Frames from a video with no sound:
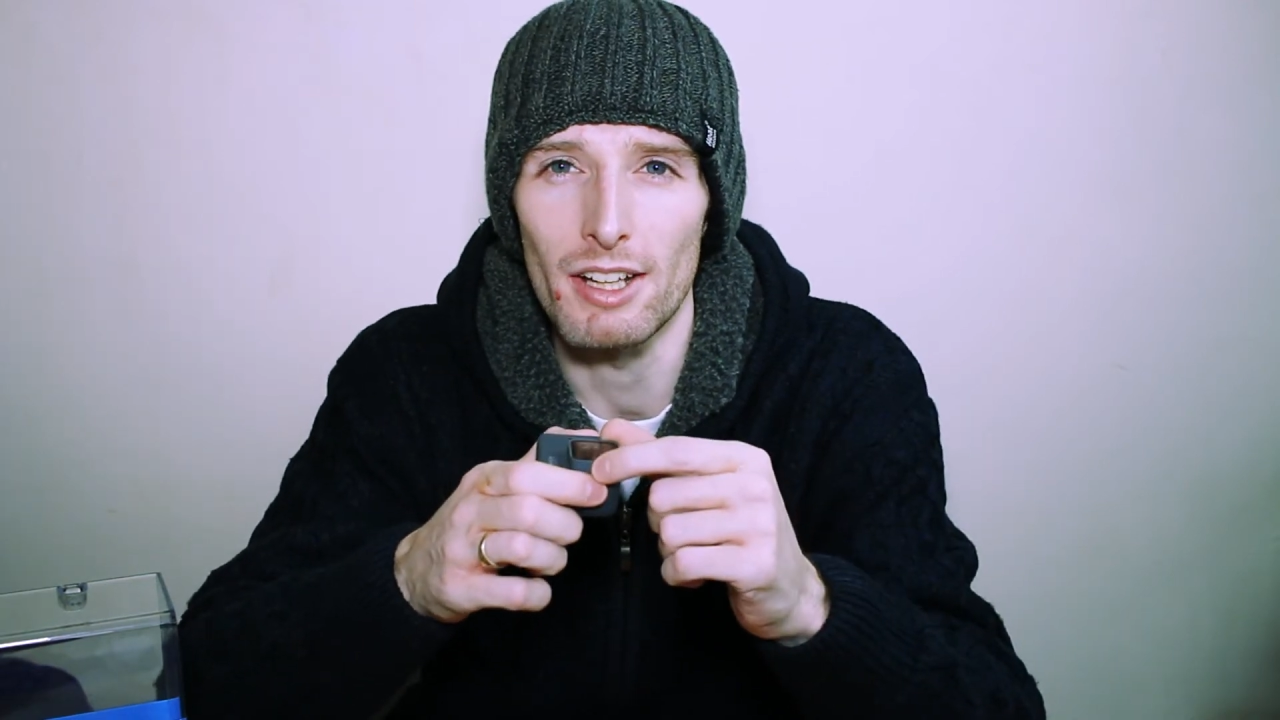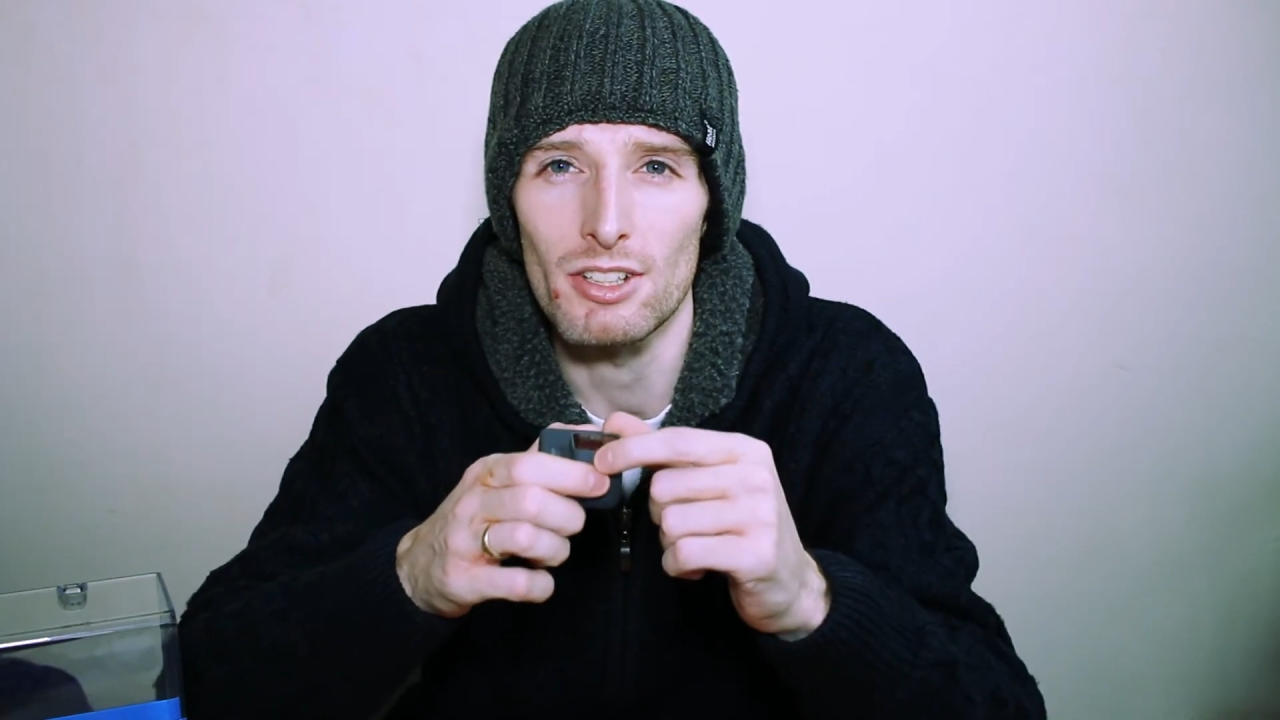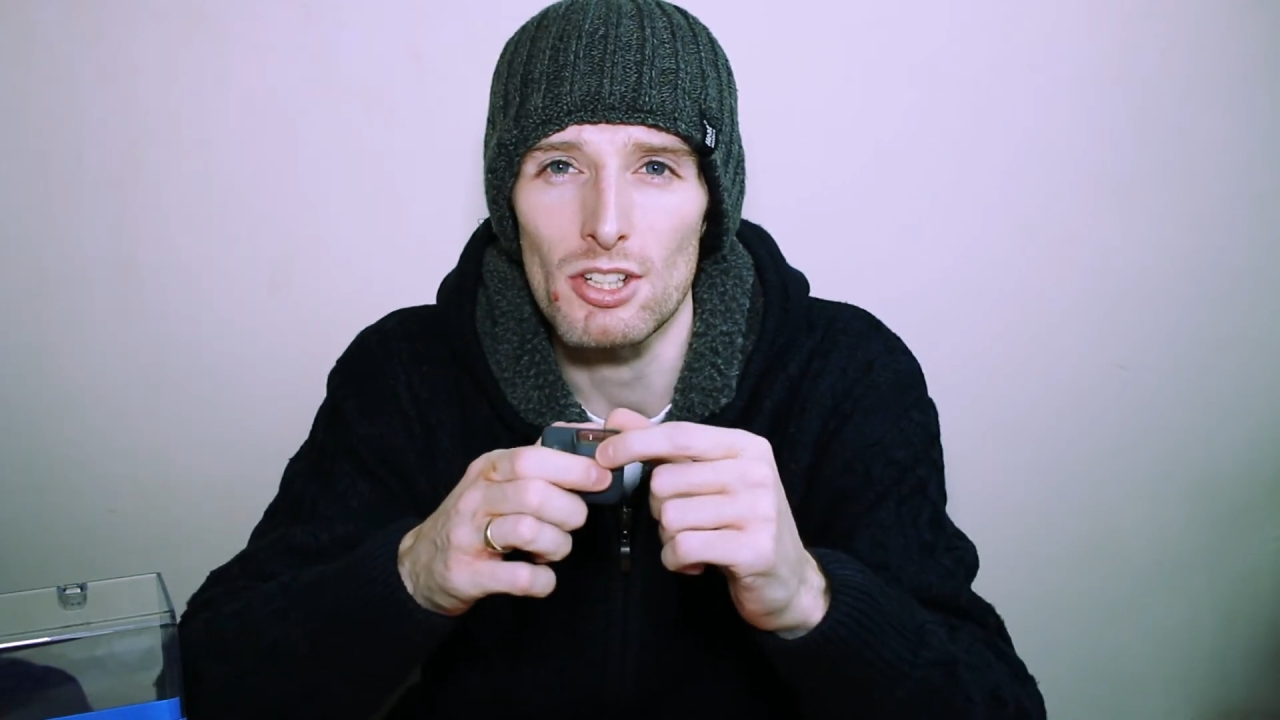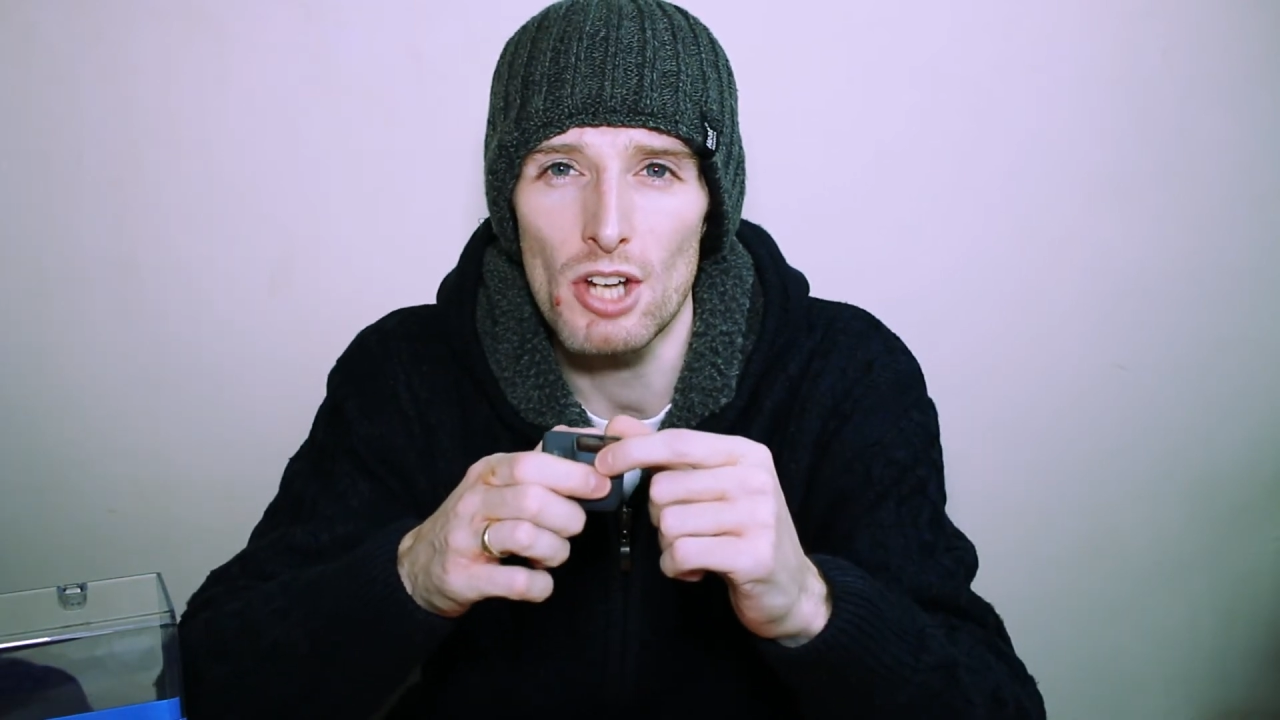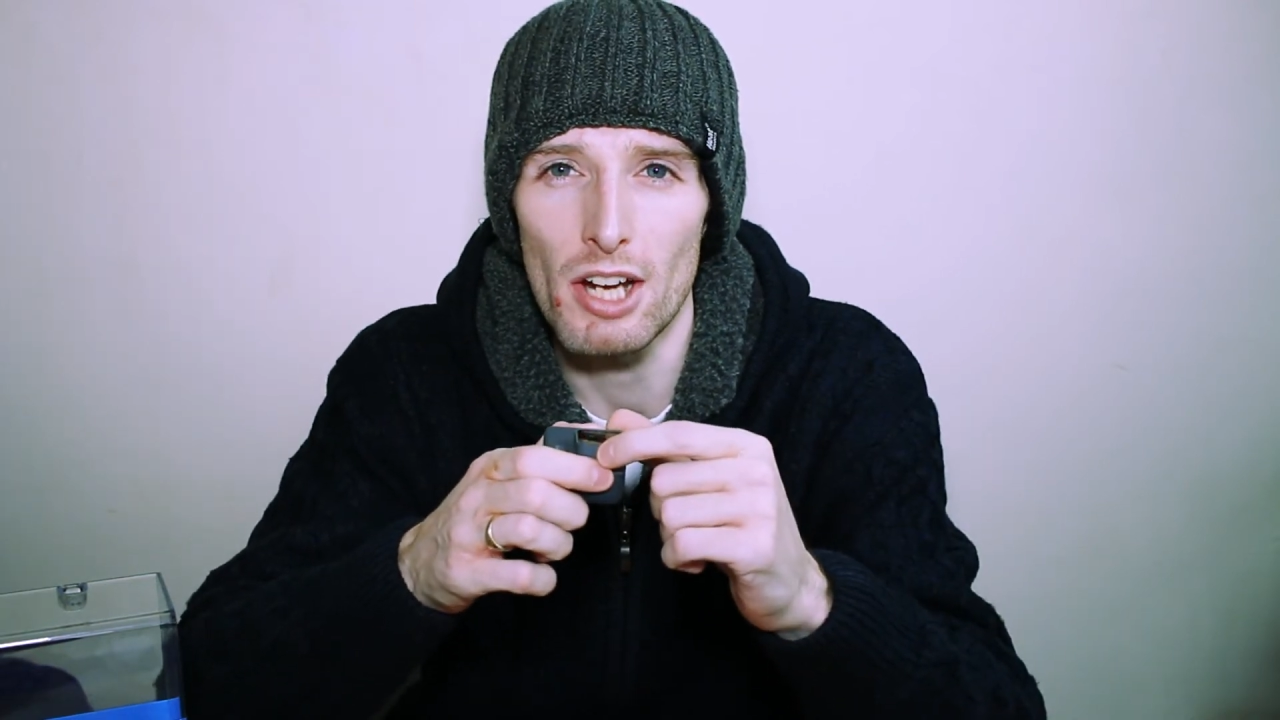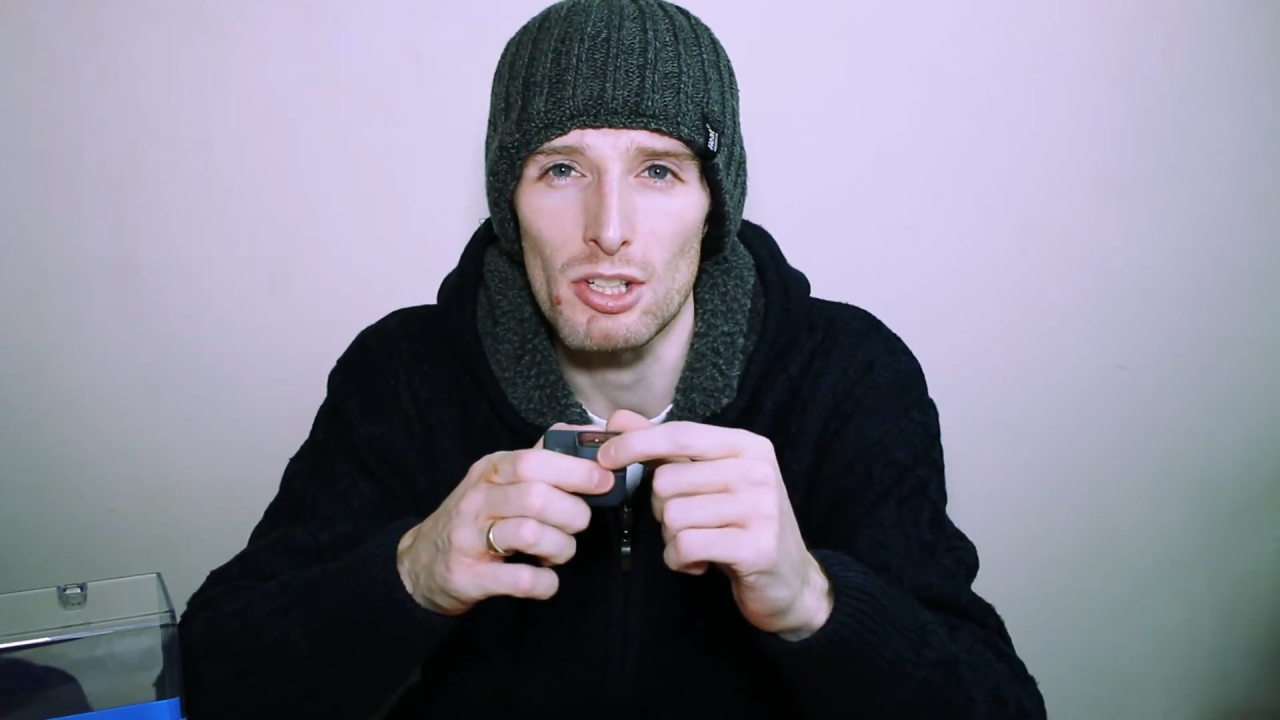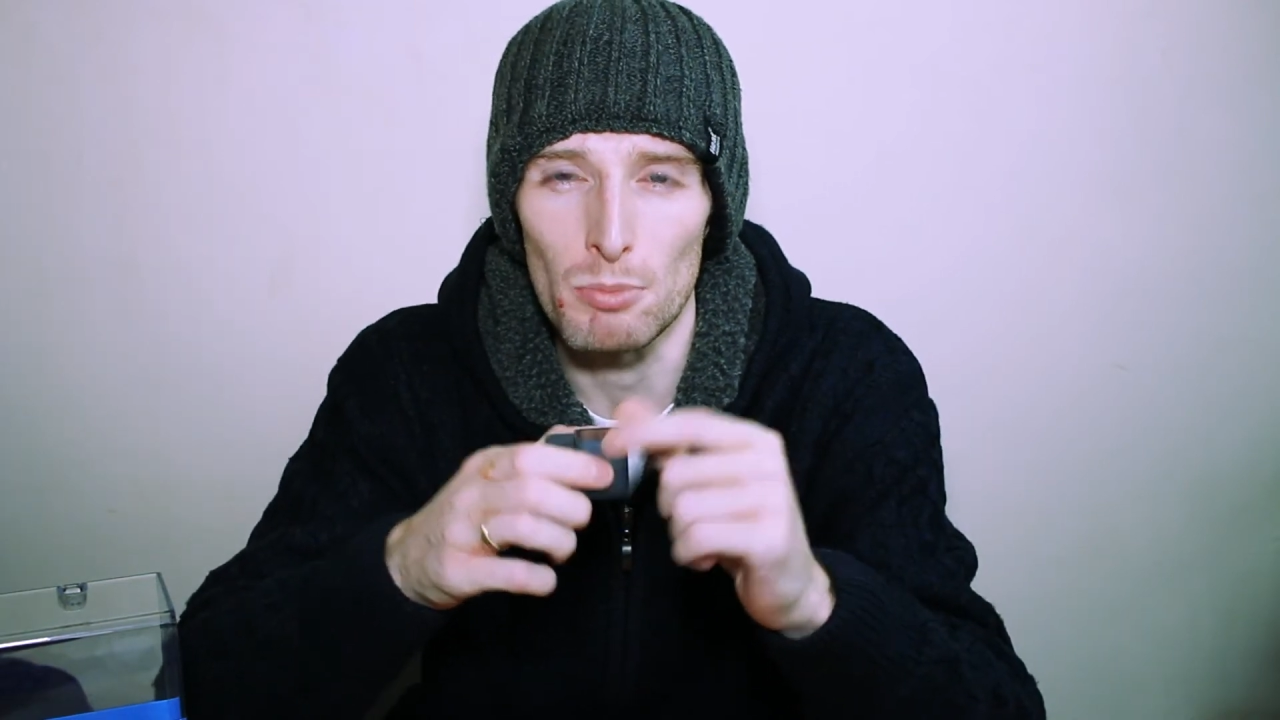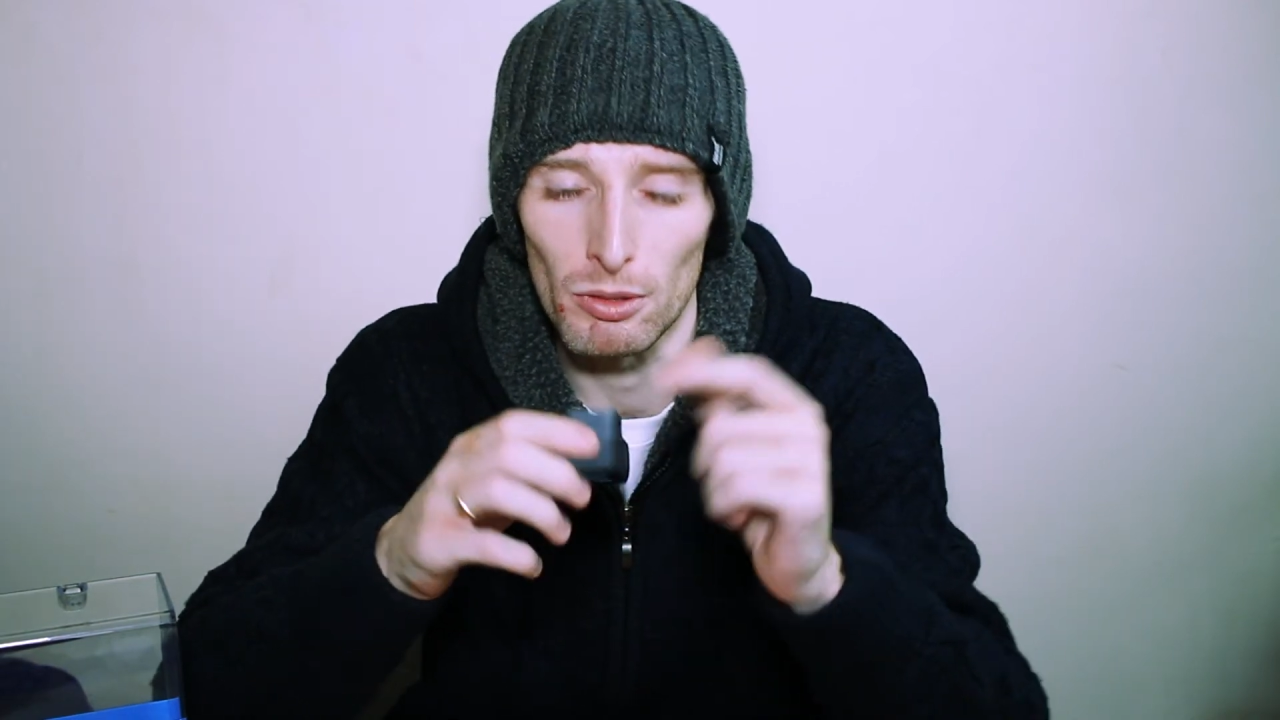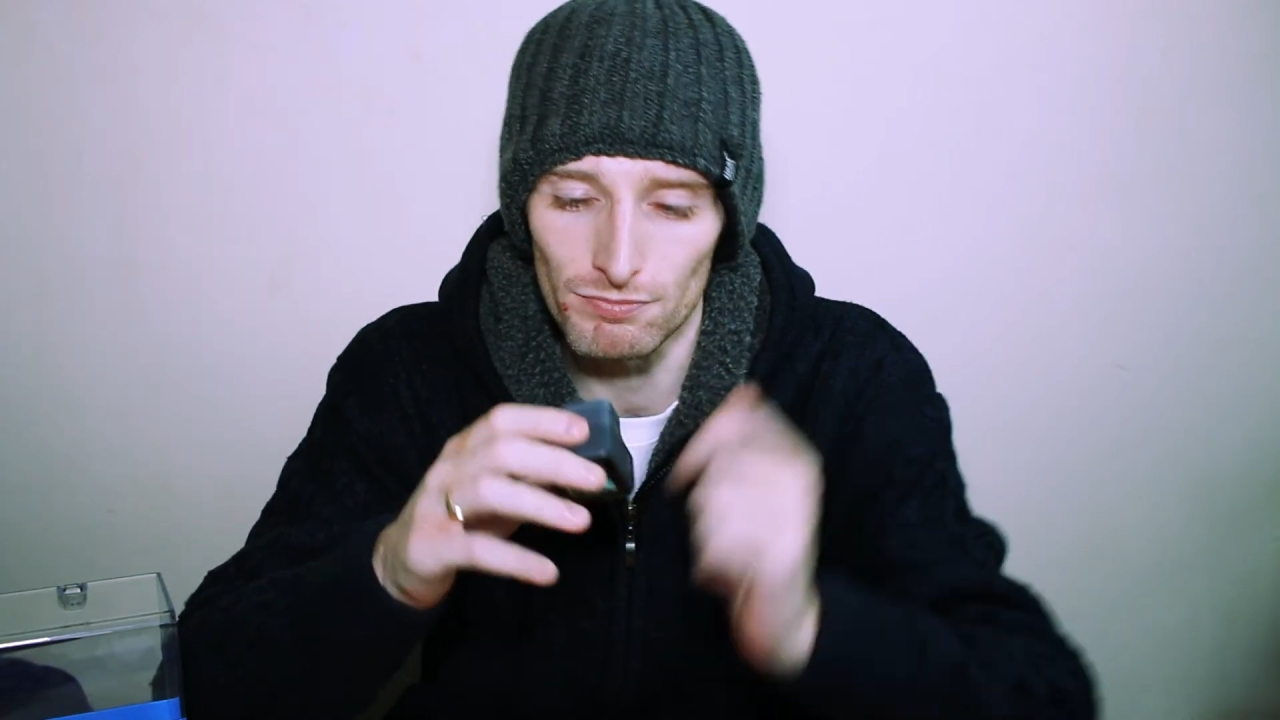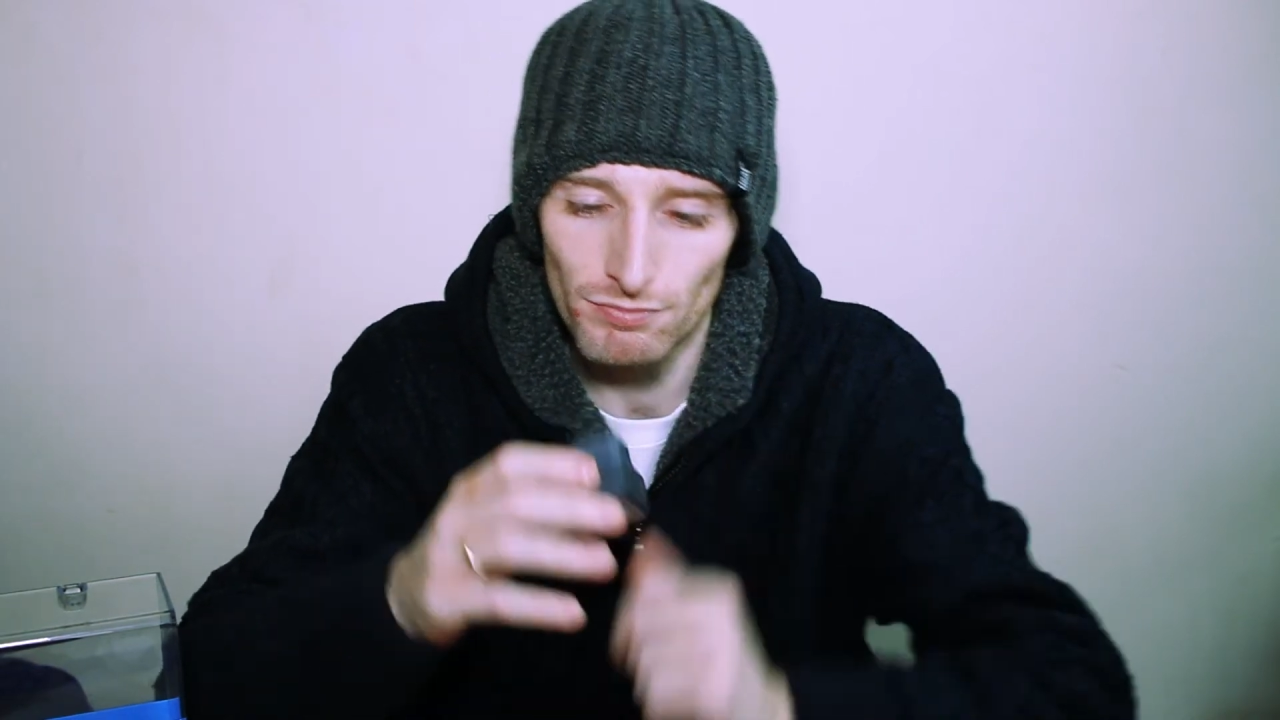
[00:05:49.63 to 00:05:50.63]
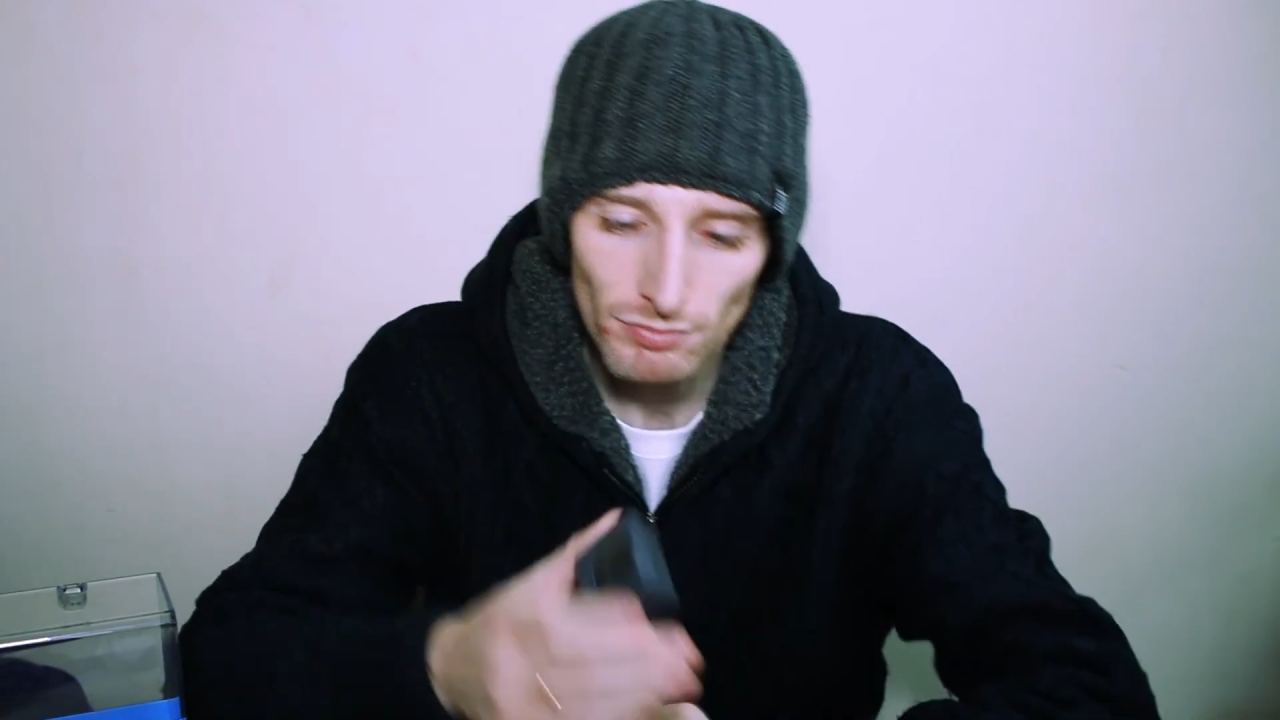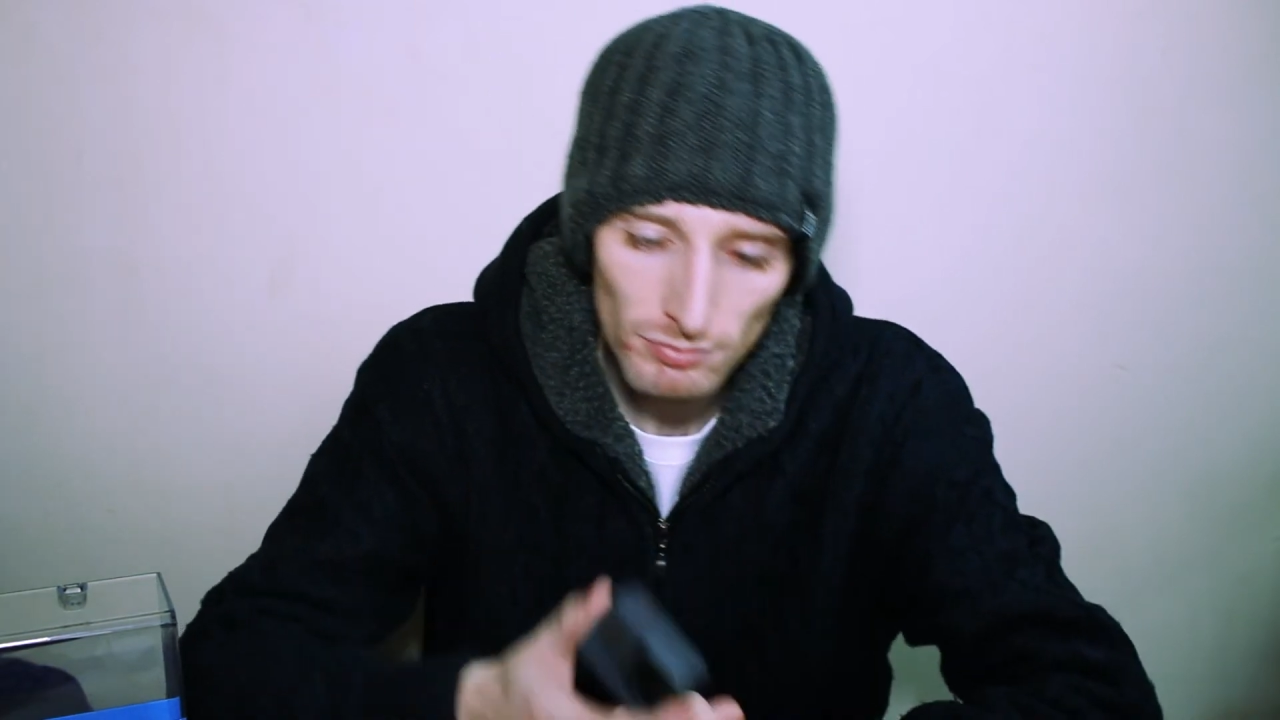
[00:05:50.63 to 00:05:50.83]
interchangeable.